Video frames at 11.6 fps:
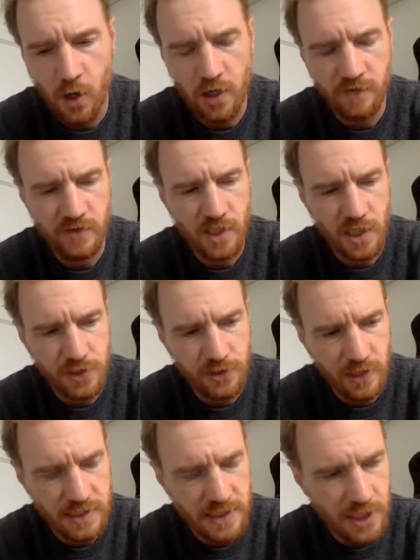part of
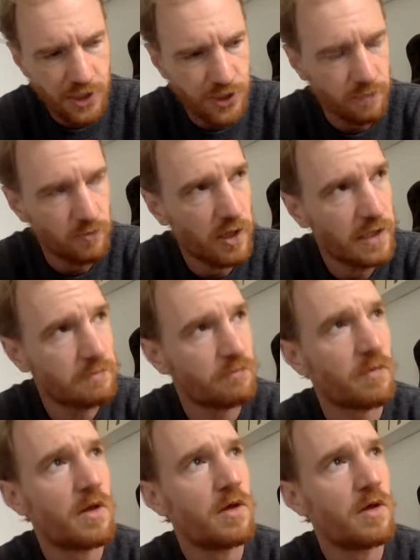industrialization, right? And